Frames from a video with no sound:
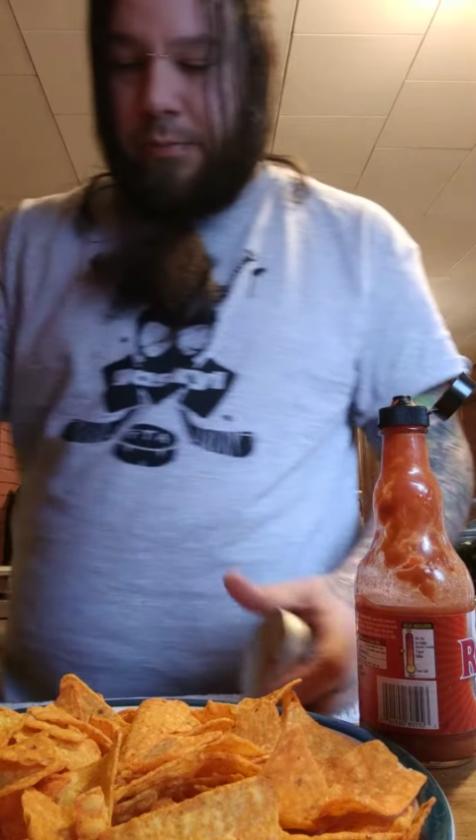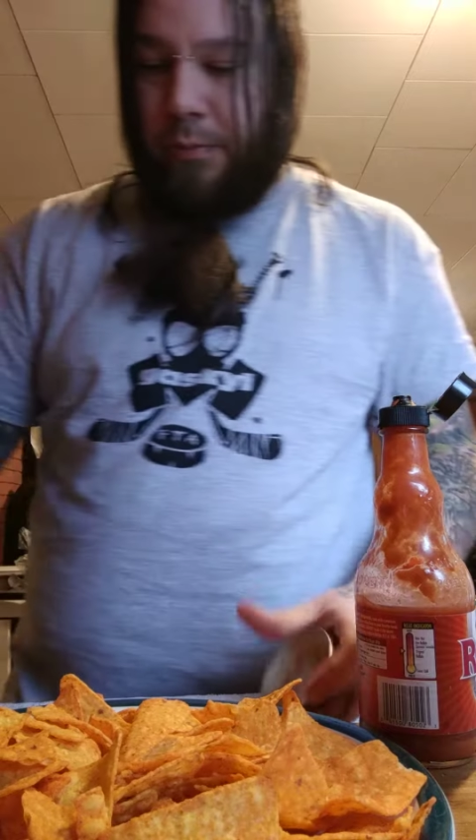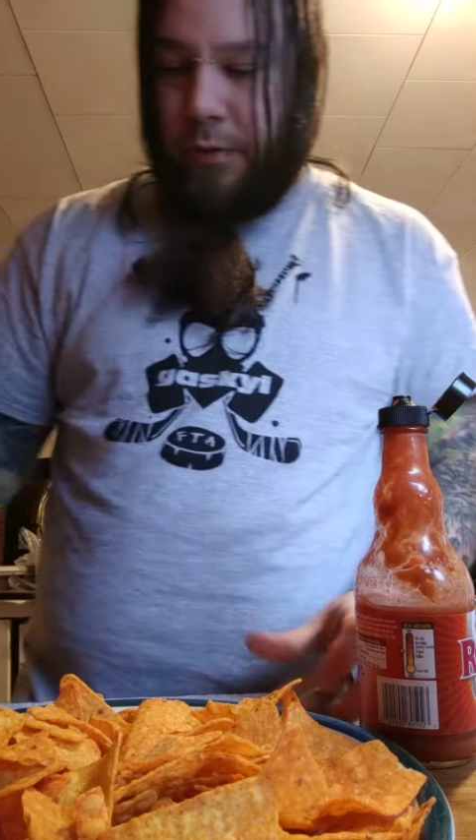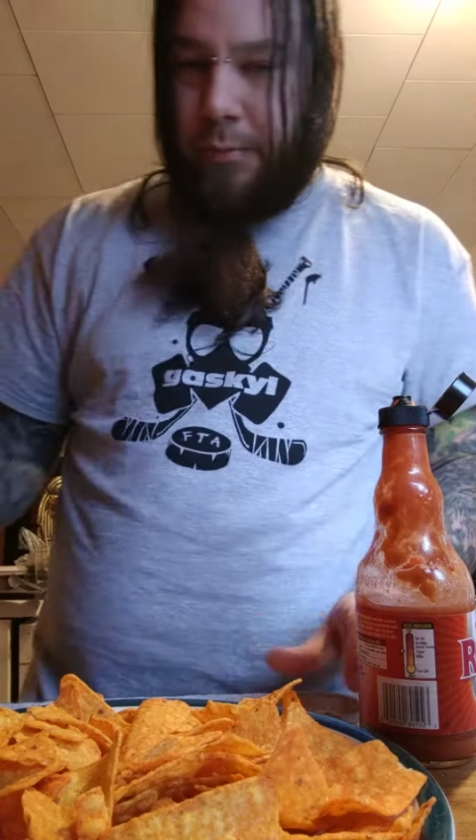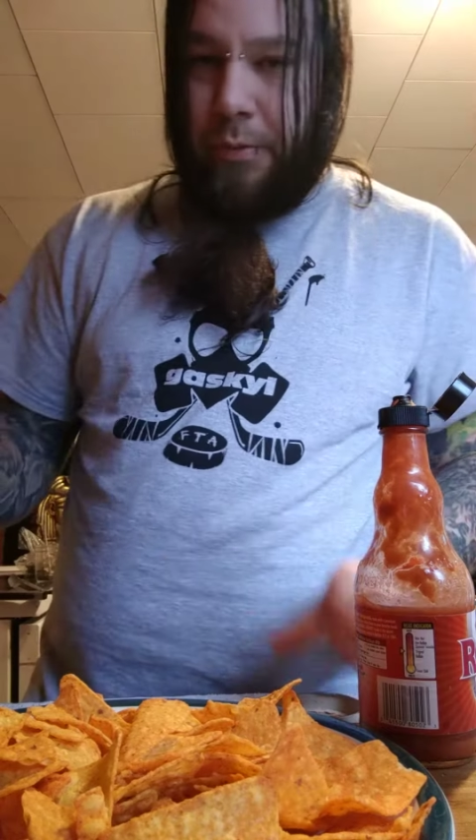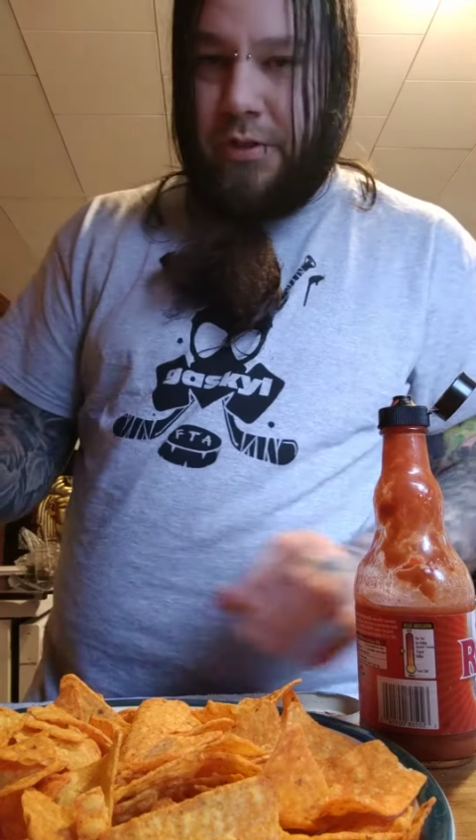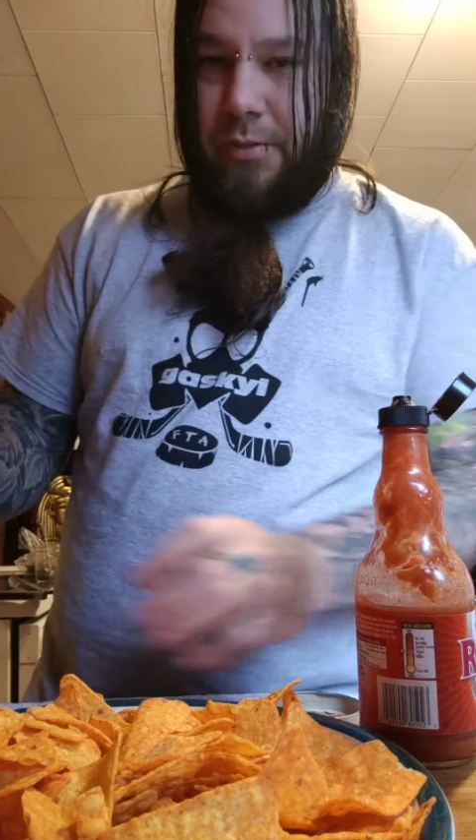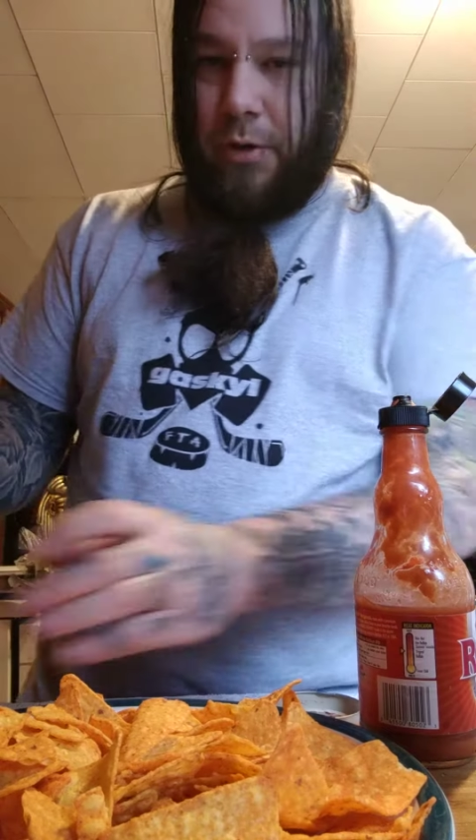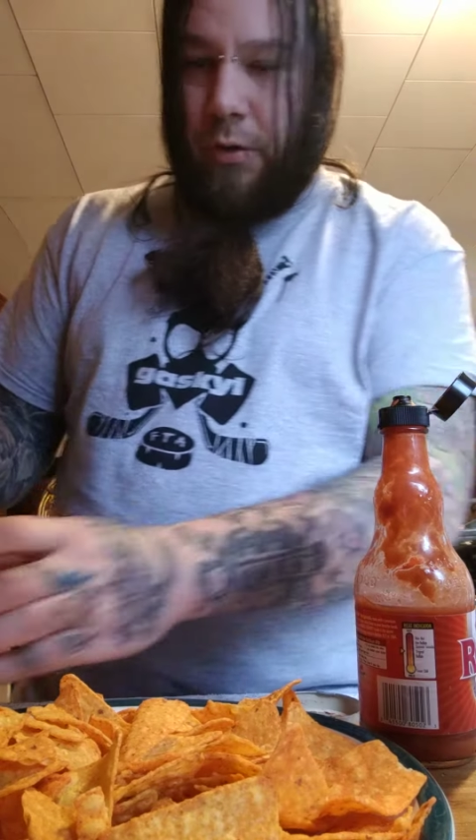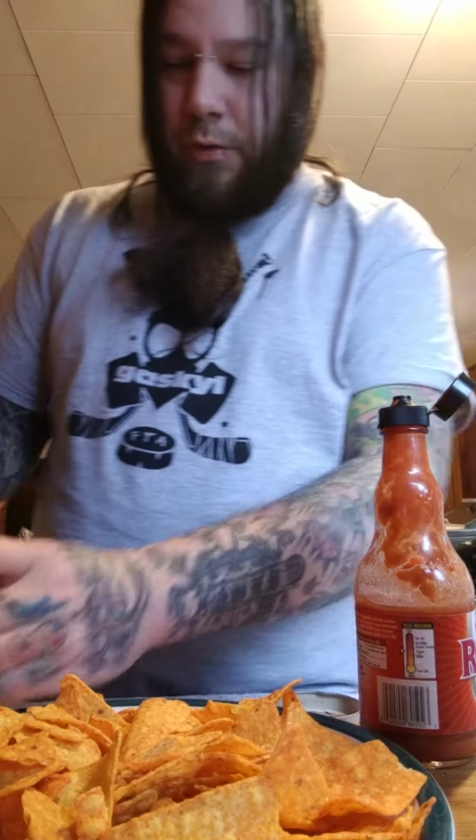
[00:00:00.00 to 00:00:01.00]
We're gonna put
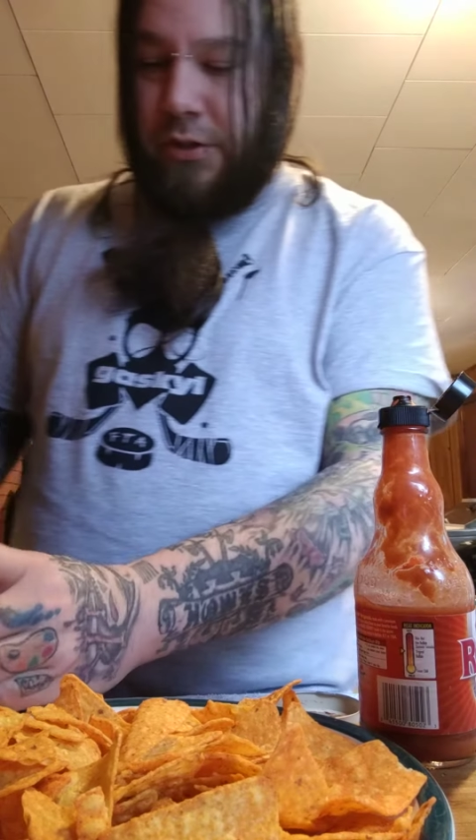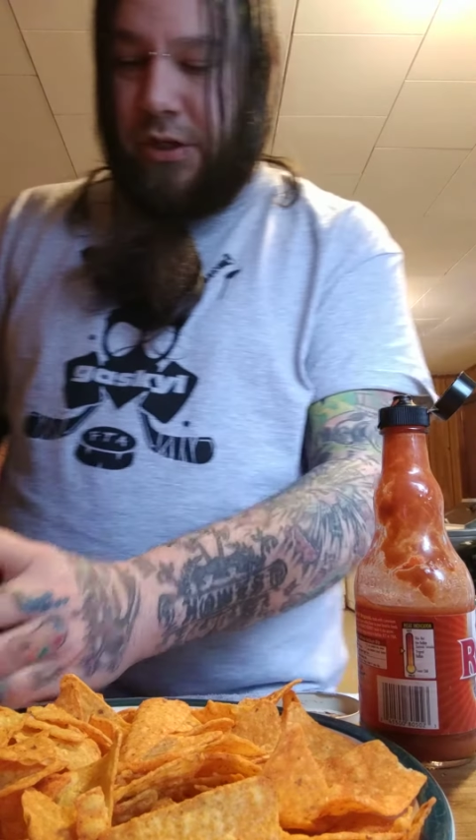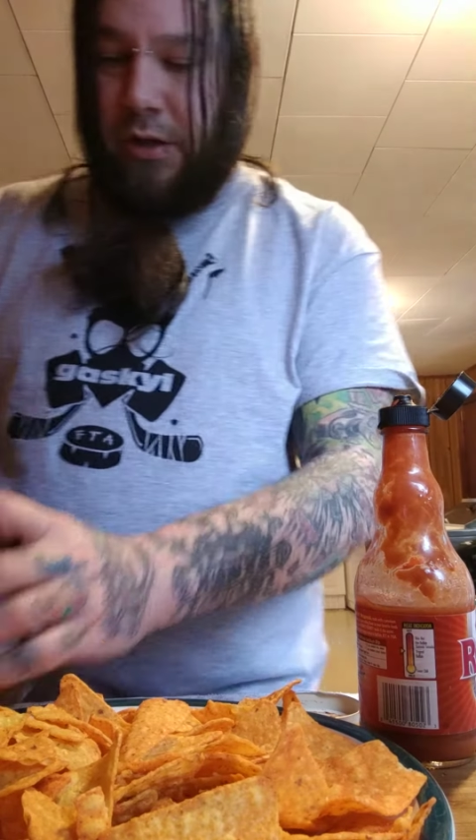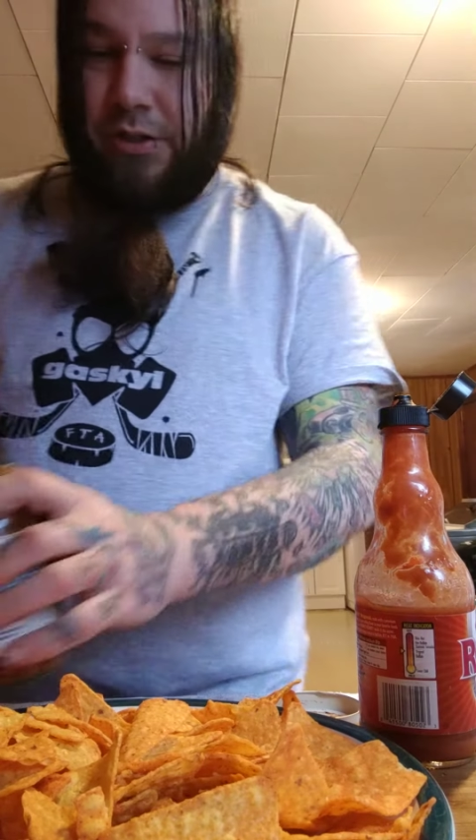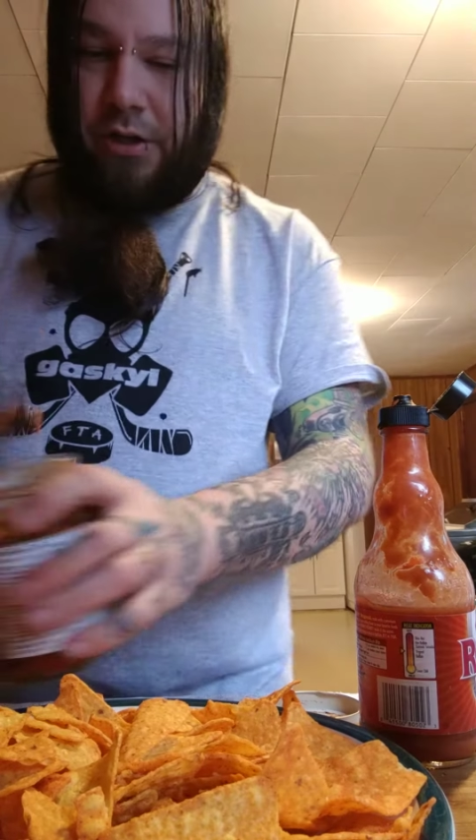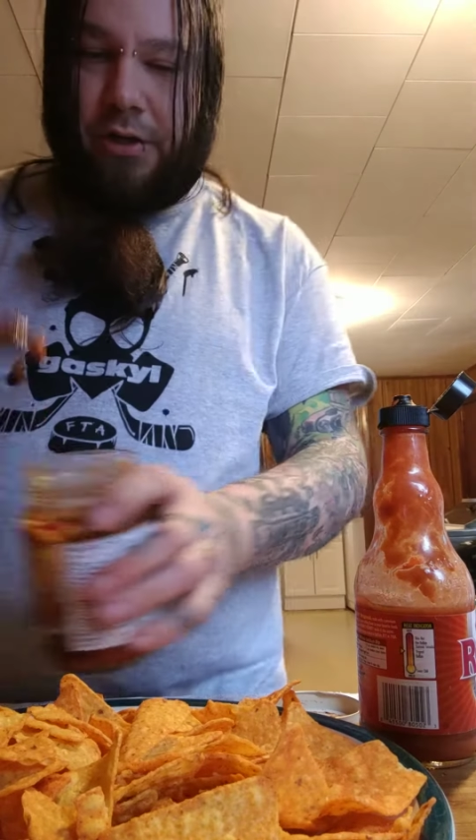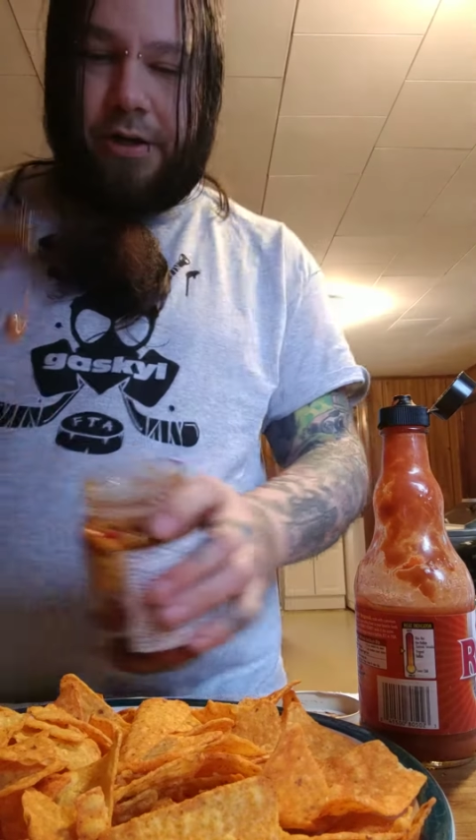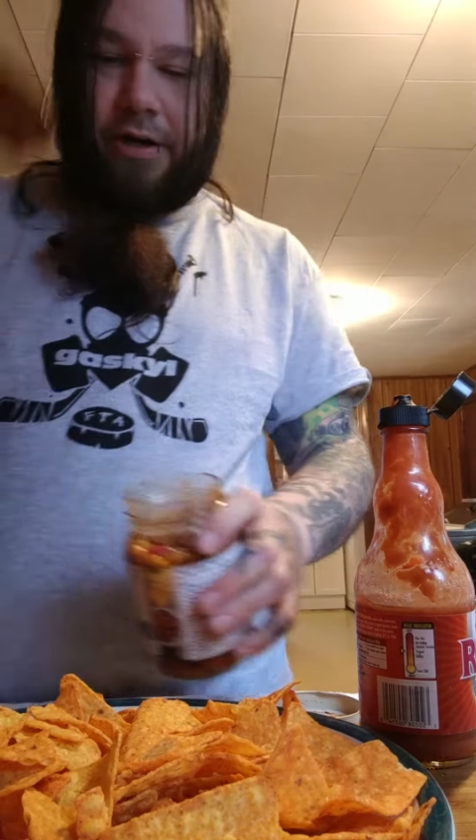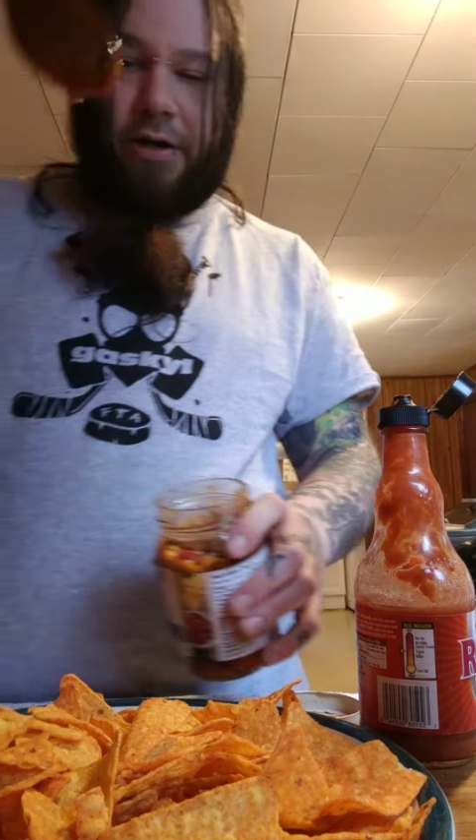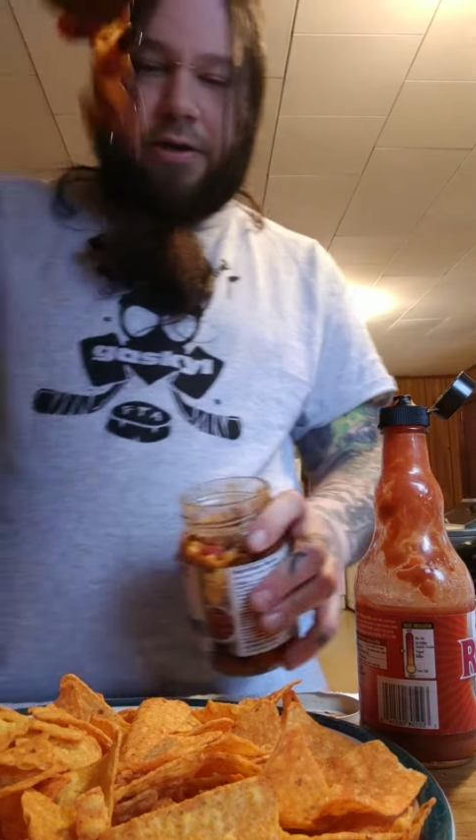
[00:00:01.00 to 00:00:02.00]
some corn salsa on
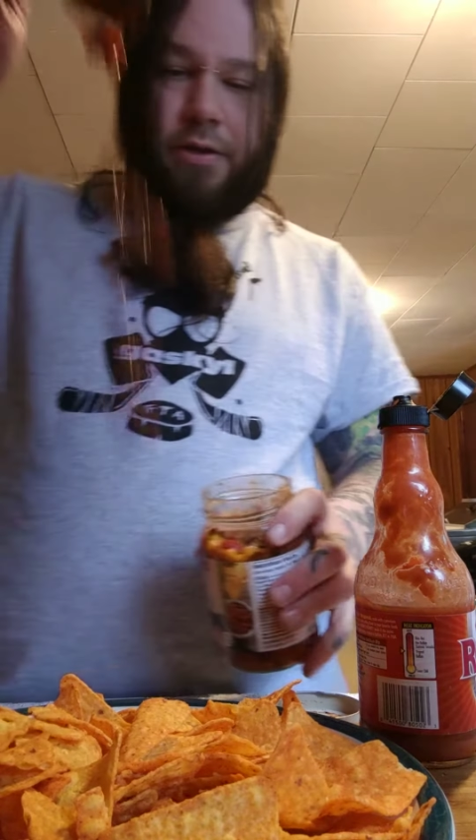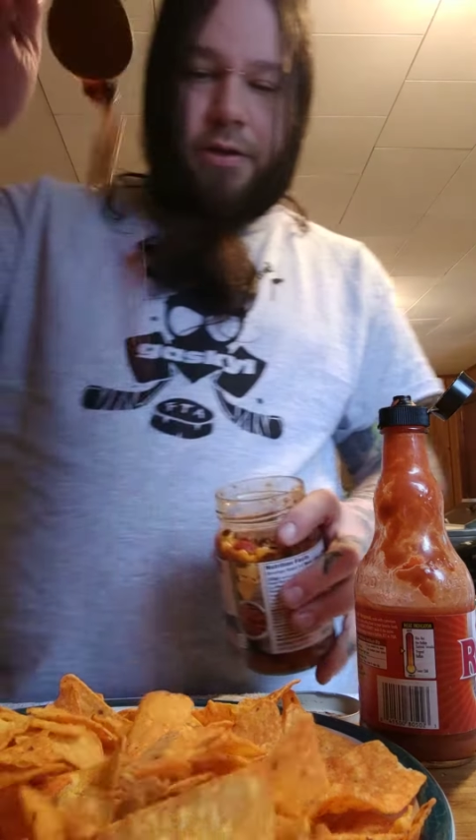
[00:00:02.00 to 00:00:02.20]
there,